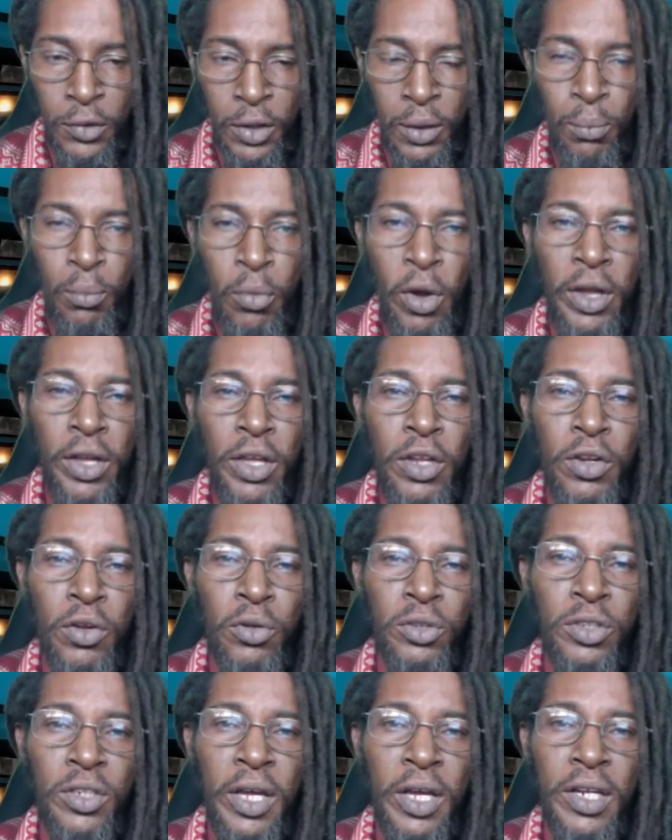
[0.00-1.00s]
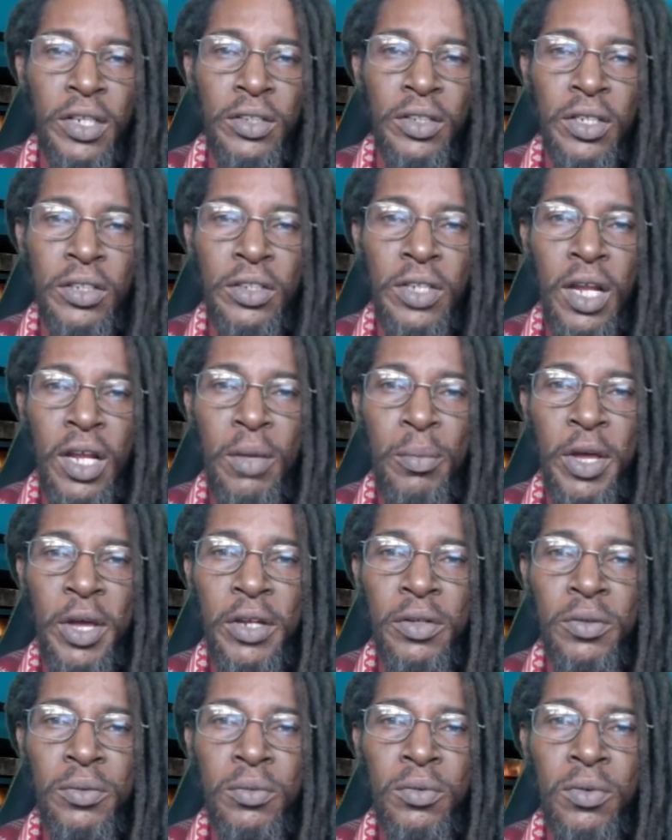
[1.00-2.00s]
Breaking news, ladies and
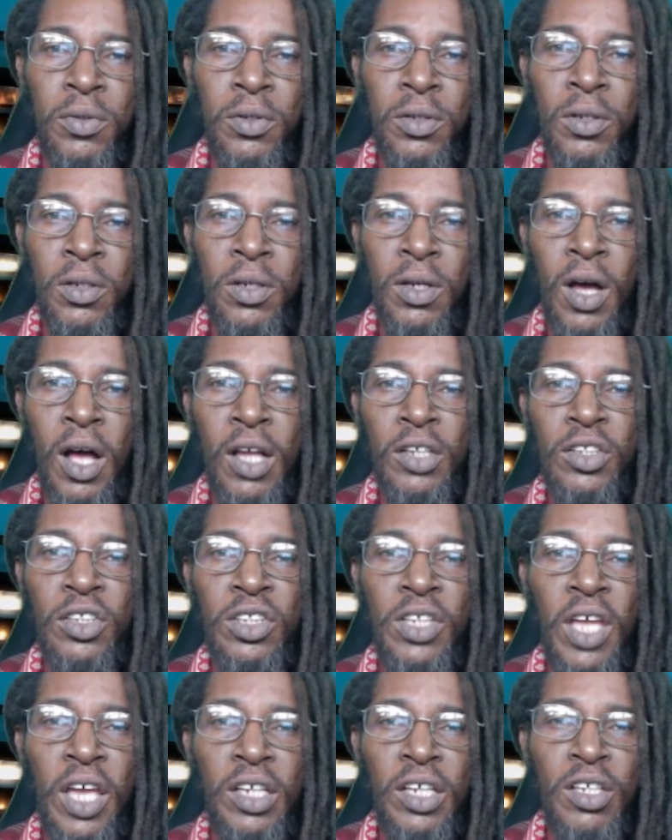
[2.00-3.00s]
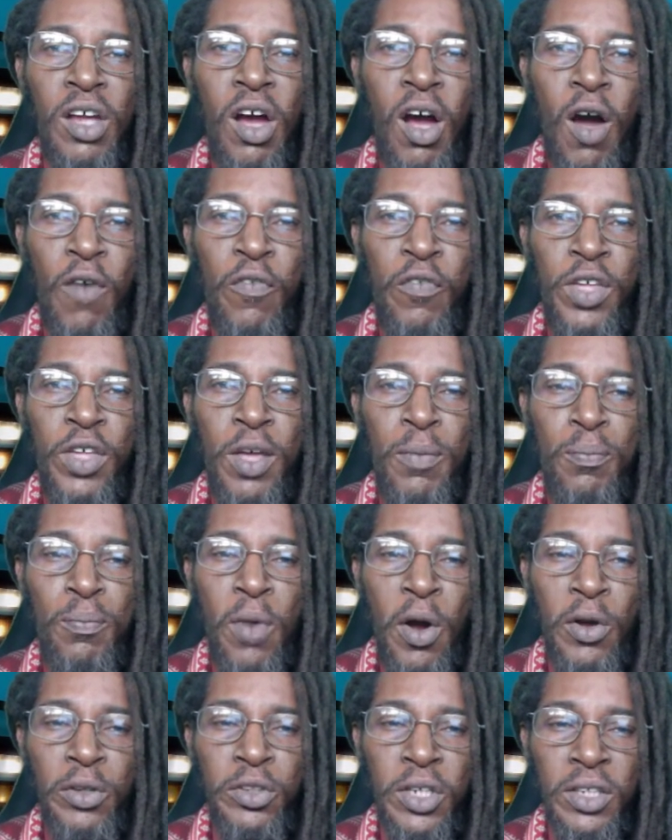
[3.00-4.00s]
gentlemen. A state of
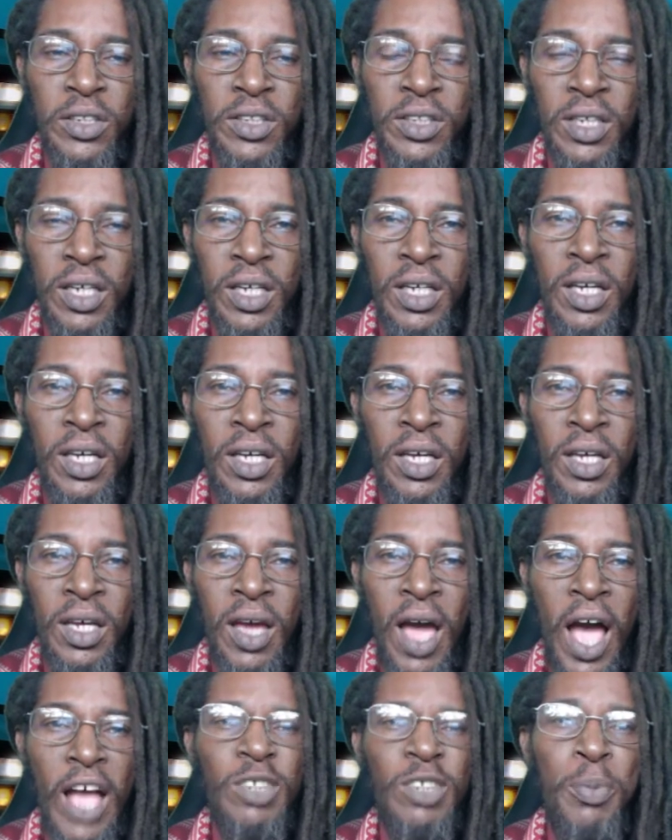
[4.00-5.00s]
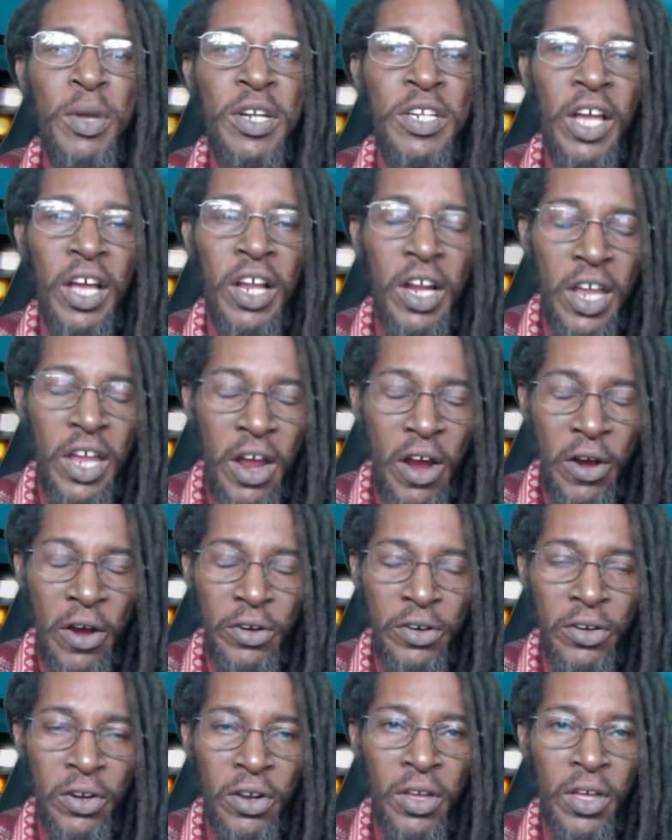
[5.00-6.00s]
emergency has been
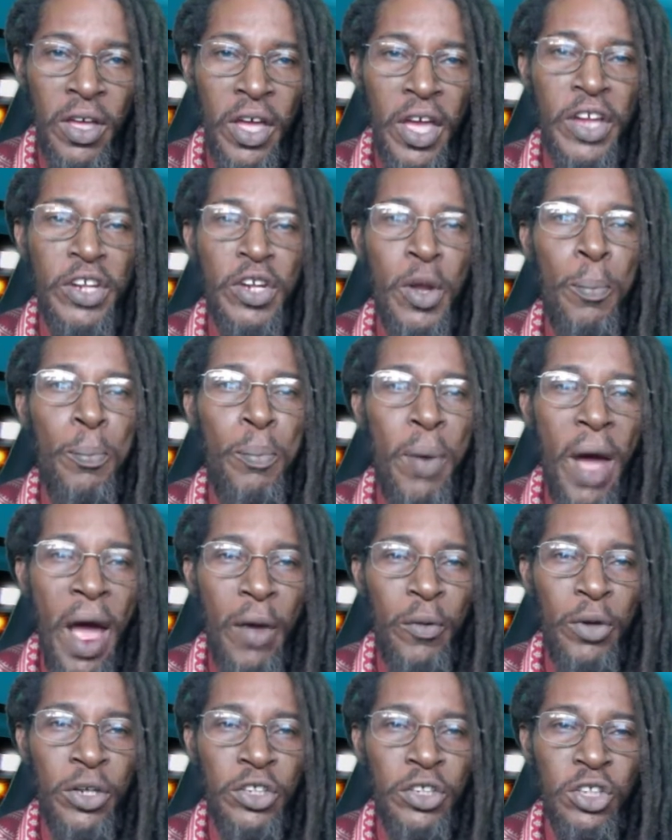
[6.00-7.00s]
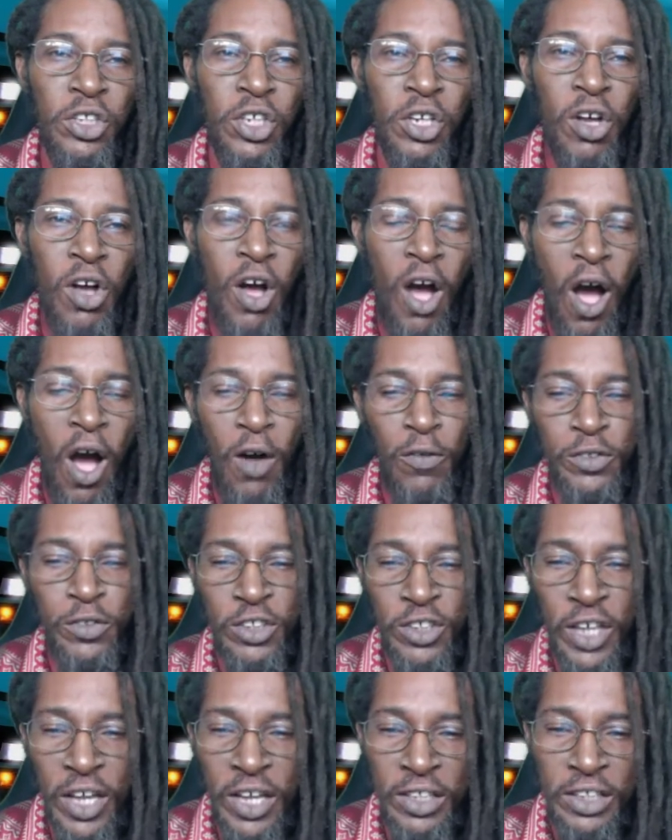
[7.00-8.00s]
declared in the parish of
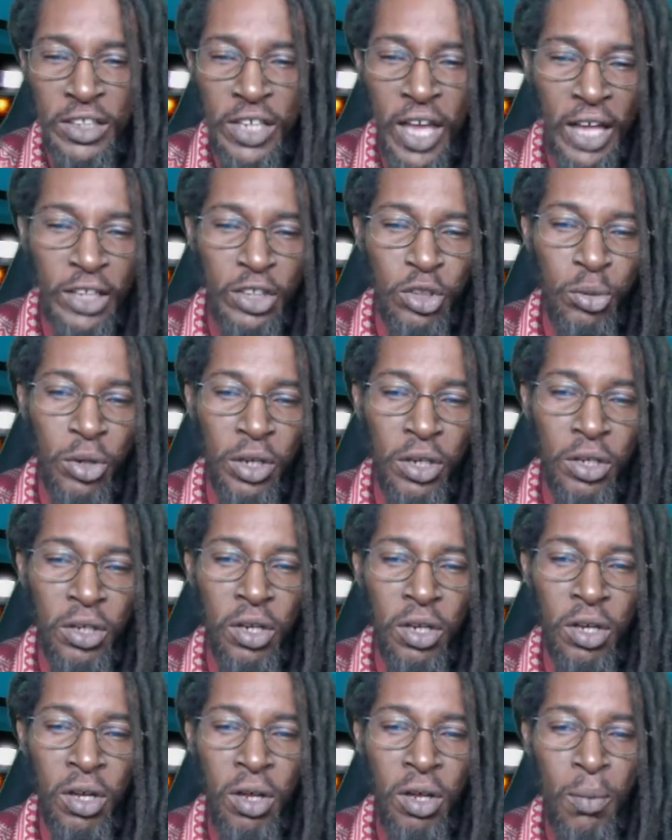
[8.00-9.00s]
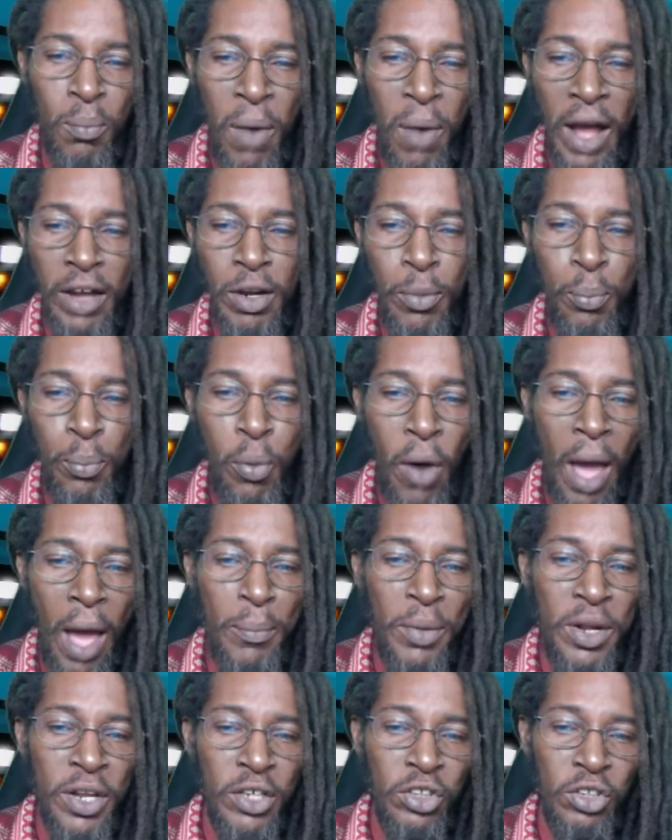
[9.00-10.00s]
St. Catherine by the Prime
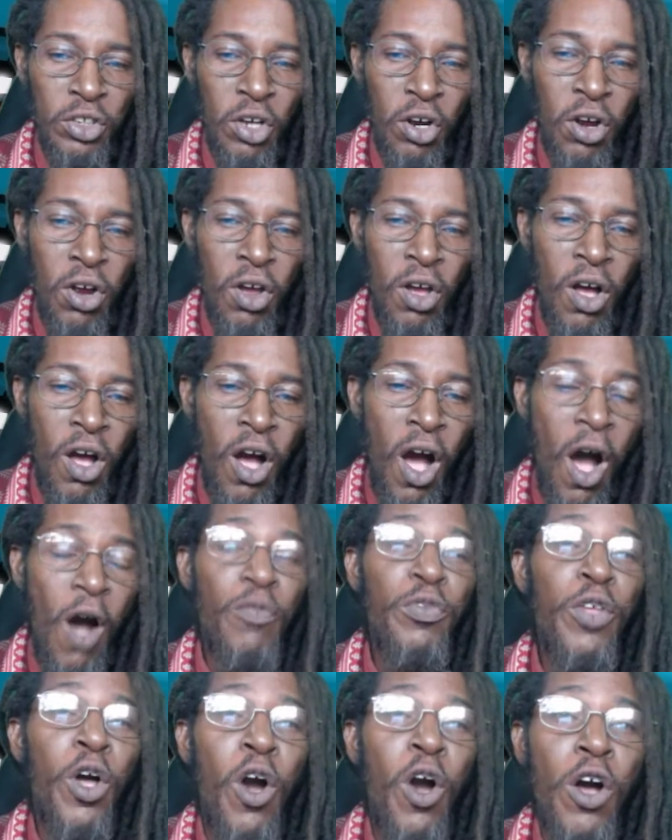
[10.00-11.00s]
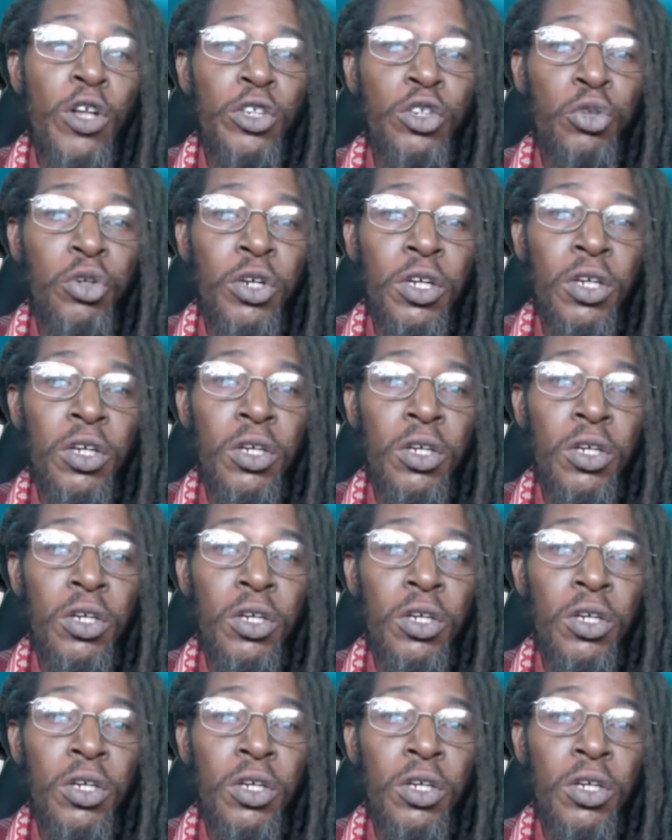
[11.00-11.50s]
Minister of the country,